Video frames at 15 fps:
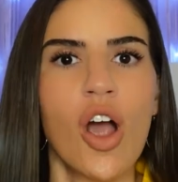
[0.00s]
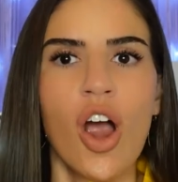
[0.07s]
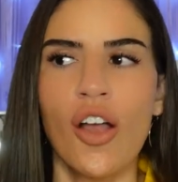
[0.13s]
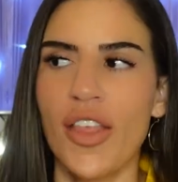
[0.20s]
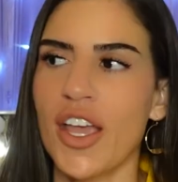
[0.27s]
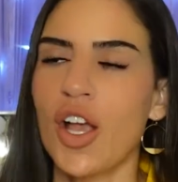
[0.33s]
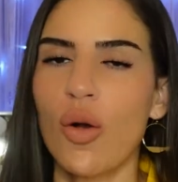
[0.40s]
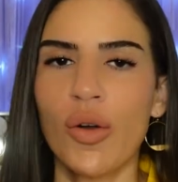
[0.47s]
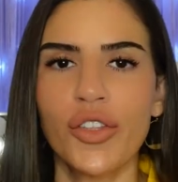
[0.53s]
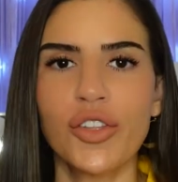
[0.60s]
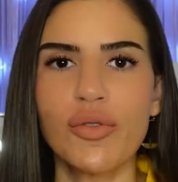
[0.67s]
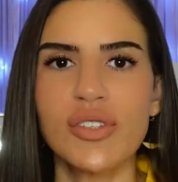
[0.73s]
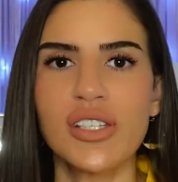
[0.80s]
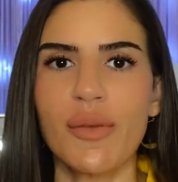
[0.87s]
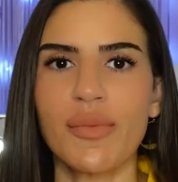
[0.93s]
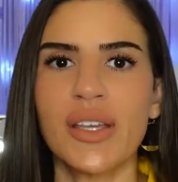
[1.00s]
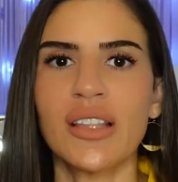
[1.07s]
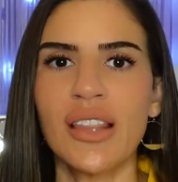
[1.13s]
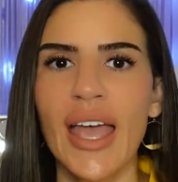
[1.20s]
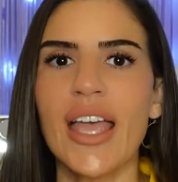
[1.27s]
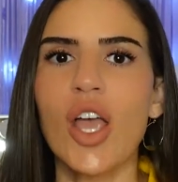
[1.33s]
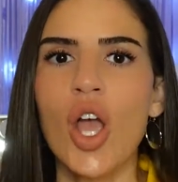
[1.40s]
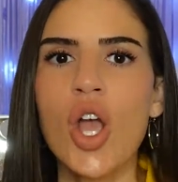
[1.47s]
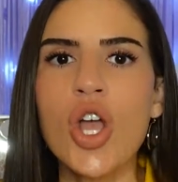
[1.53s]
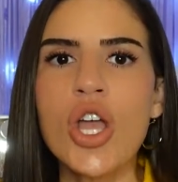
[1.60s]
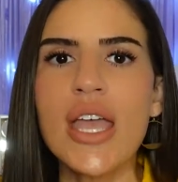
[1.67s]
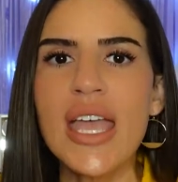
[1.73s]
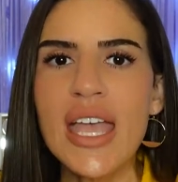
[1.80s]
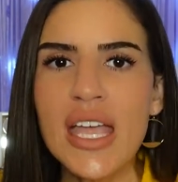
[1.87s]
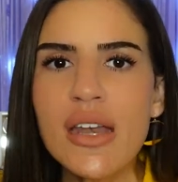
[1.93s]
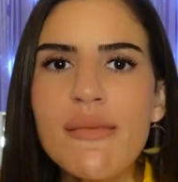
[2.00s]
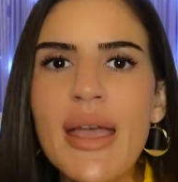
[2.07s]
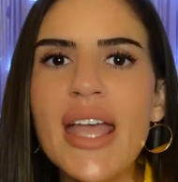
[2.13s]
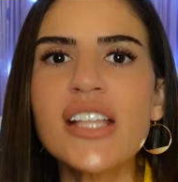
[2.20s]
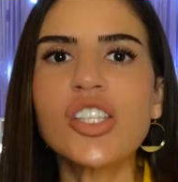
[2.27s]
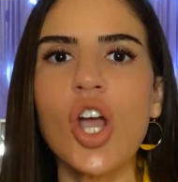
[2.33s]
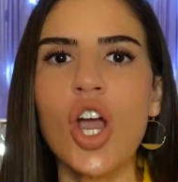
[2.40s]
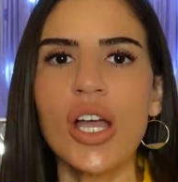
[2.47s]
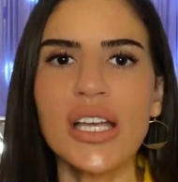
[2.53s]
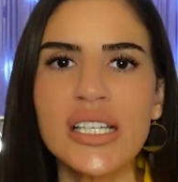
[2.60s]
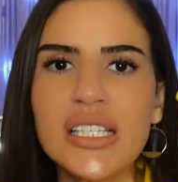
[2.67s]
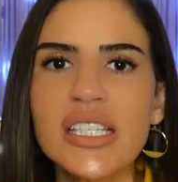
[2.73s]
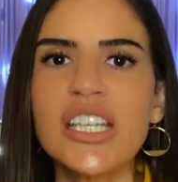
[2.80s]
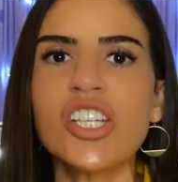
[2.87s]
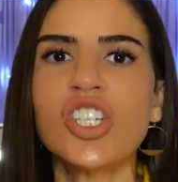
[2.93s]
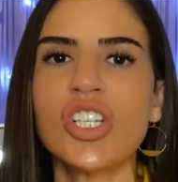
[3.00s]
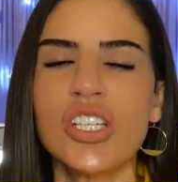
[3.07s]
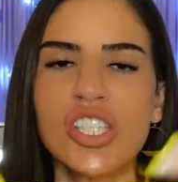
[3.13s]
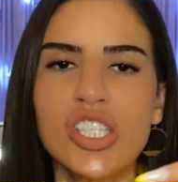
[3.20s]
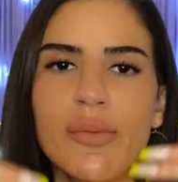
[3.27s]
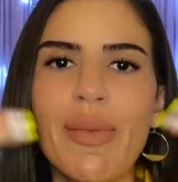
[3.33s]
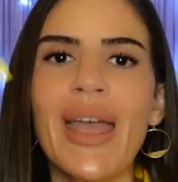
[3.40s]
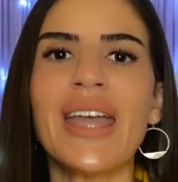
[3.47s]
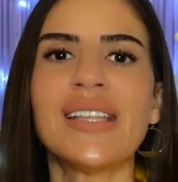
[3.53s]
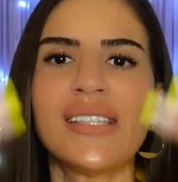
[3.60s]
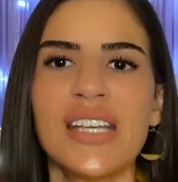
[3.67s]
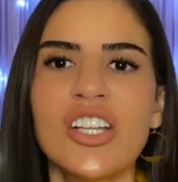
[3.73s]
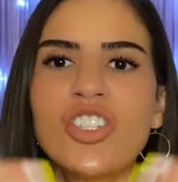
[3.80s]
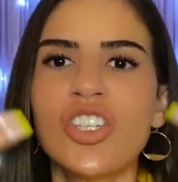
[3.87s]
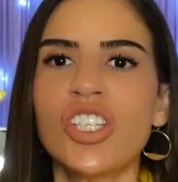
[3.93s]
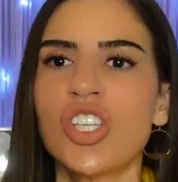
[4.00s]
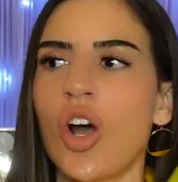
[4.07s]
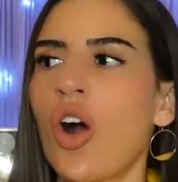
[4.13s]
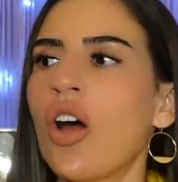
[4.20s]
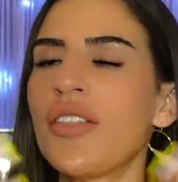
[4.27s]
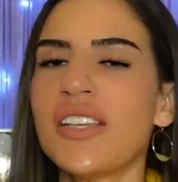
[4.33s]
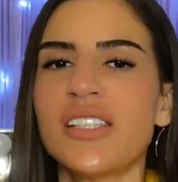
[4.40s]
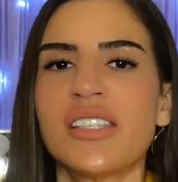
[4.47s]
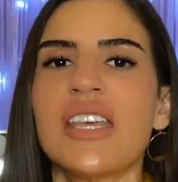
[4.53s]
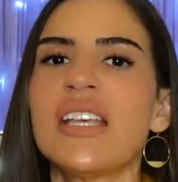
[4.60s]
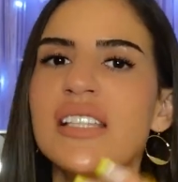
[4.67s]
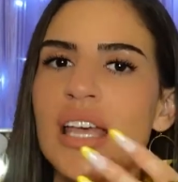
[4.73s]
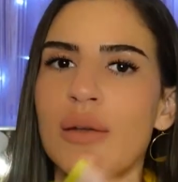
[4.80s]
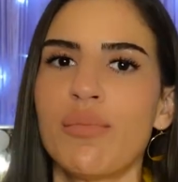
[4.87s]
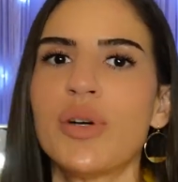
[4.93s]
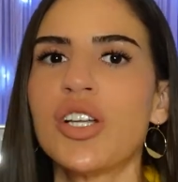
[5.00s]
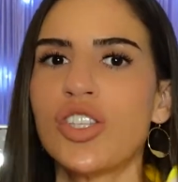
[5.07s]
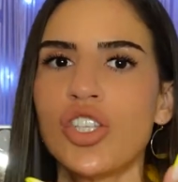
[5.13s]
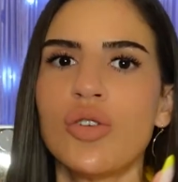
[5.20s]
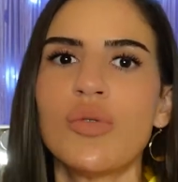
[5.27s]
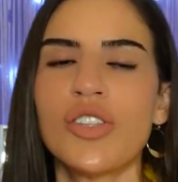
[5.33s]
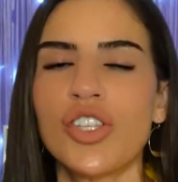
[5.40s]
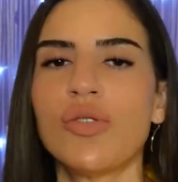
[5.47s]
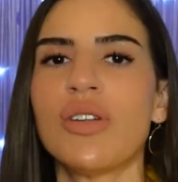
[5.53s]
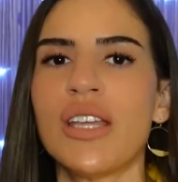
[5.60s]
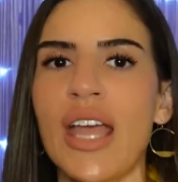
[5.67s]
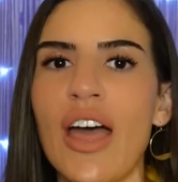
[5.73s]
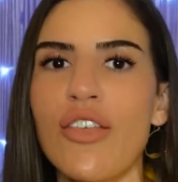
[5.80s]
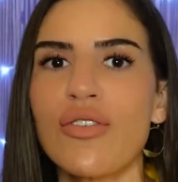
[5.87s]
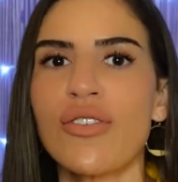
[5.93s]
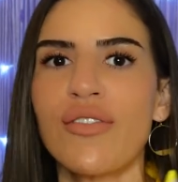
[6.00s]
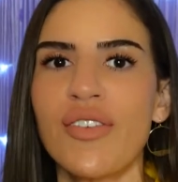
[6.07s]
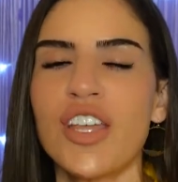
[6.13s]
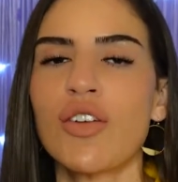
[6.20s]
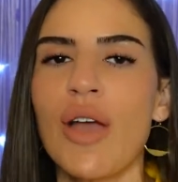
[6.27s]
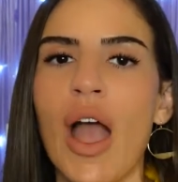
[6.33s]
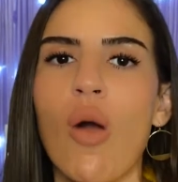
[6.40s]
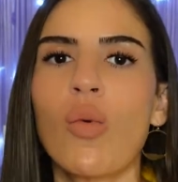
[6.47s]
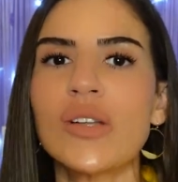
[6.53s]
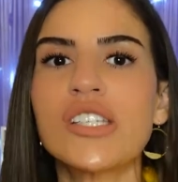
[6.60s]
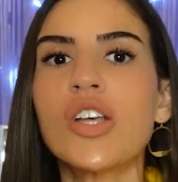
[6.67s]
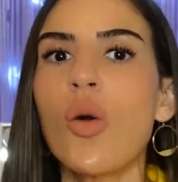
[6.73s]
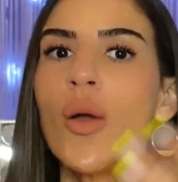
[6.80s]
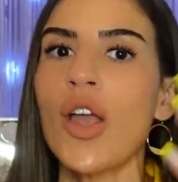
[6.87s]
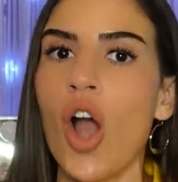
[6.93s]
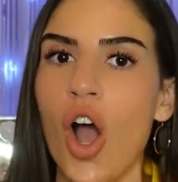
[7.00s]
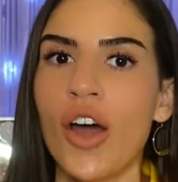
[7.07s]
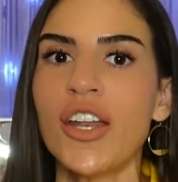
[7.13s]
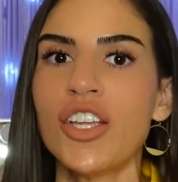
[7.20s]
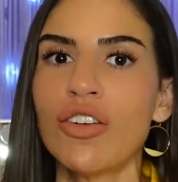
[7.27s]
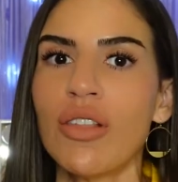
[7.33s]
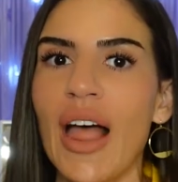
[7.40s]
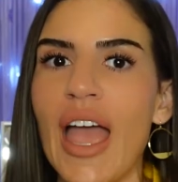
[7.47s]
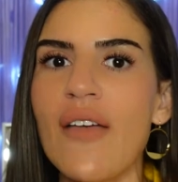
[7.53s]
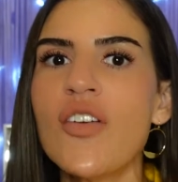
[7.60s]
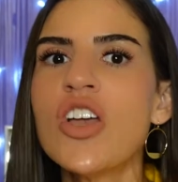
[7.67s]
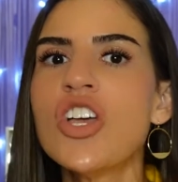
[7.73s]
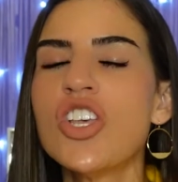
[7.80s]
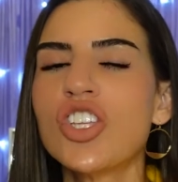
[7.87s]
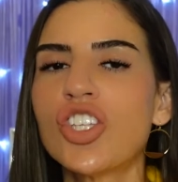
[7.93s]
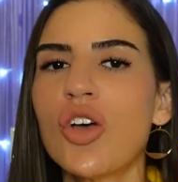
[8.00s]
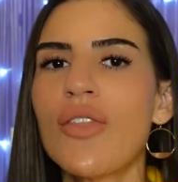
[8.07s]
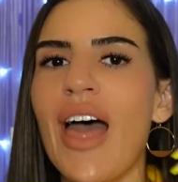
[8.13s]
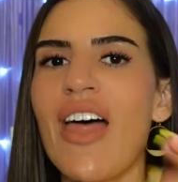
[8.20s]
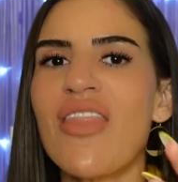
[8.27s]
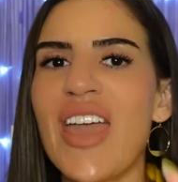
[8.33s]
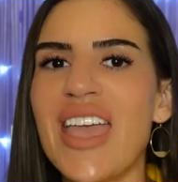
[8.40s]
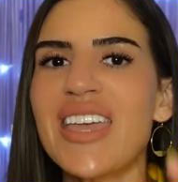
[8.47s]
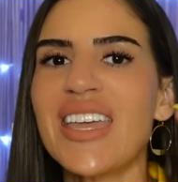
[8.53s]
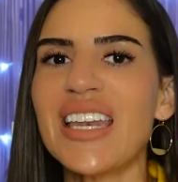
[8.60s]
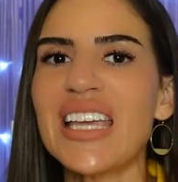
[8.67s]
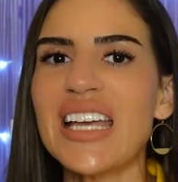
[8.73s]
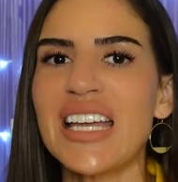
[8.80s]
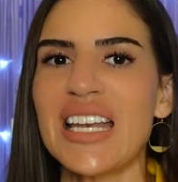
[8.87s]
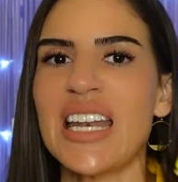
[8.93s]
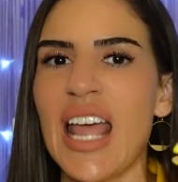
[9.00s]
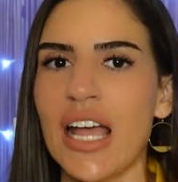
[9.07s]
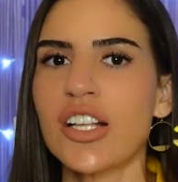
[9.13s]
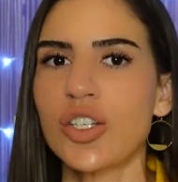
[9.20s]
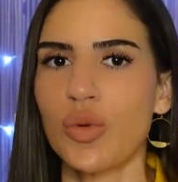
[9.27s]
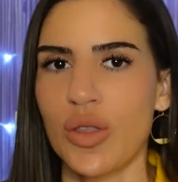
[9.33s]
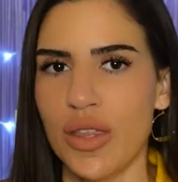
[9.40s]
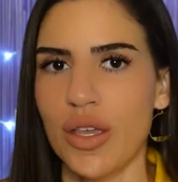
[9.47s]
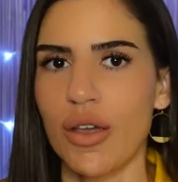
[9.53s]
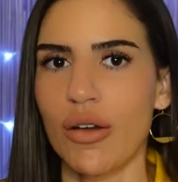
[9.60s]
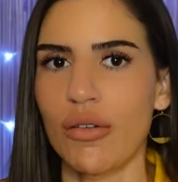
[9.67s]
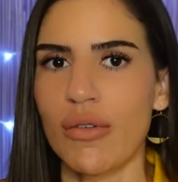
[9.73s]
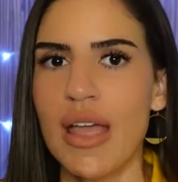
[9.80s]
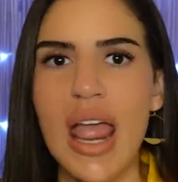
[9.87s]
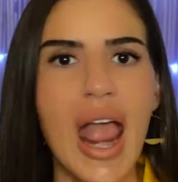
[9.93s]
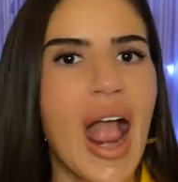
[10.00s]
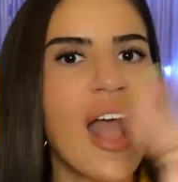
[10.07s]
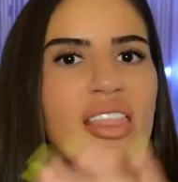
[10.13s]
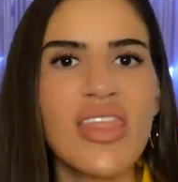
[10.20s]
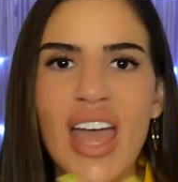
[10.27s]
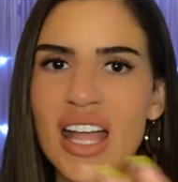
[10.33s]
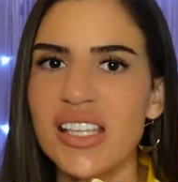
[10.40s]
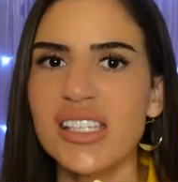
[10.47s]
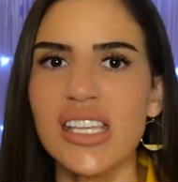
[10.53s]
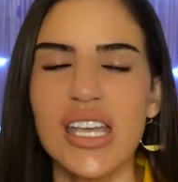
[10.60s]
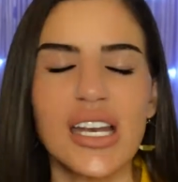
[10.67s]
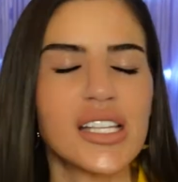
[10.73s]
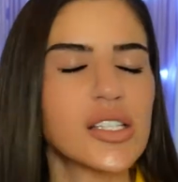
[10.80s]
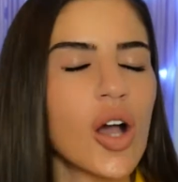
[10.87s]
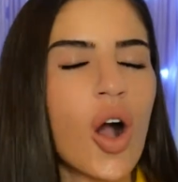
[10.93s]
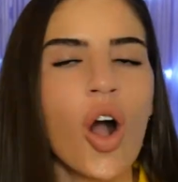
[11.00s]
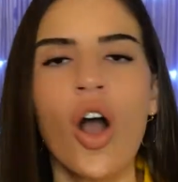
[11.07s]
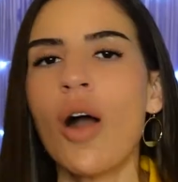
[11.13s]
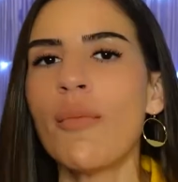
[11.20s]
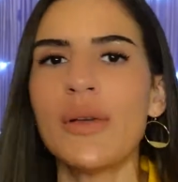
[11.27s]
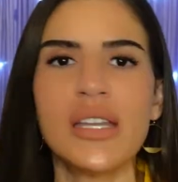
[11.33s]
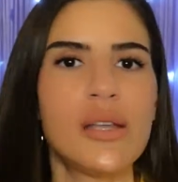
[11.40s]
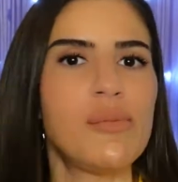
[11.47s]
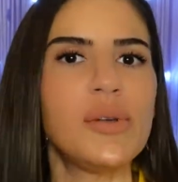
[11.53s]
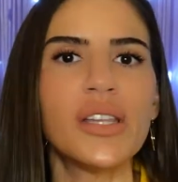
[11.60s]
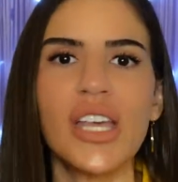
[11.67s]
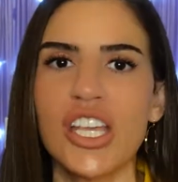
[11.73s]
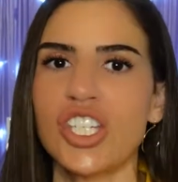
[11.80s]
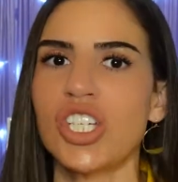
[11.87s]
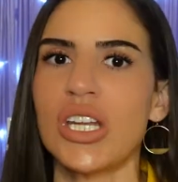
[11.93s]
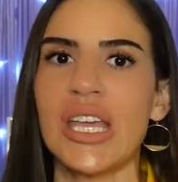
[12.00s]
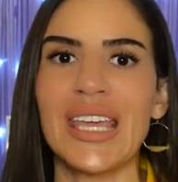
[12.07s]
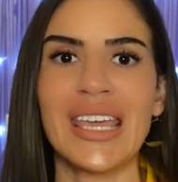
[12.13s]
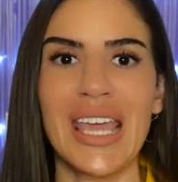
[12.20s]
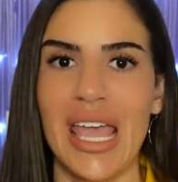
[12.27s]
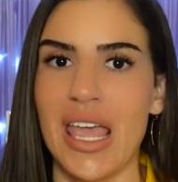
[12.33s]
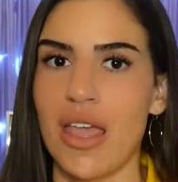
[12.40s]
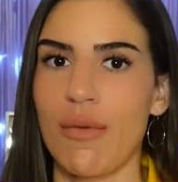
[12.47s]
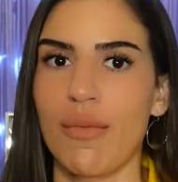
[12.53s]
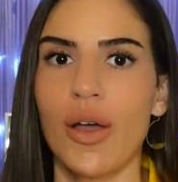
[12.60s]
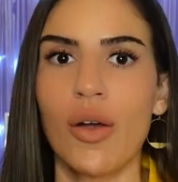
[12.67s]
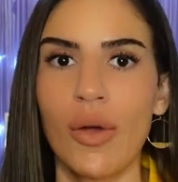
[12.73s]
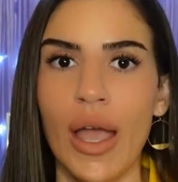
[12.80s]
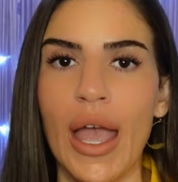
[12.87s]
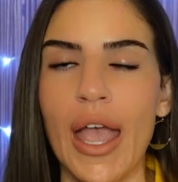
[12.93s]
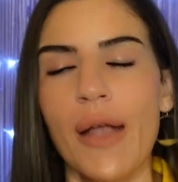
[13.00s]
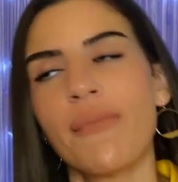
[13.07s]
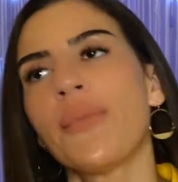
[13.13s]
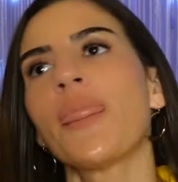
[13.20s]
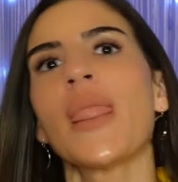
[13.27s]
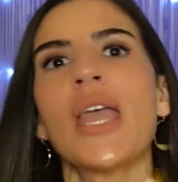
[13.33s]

Are they going through something? Like, Inmates are conditioned to pay attention to all these things and put two and two together to figure out what's going on in your life so that they can connect with you. And that's it. It's all manipulation and game, okay?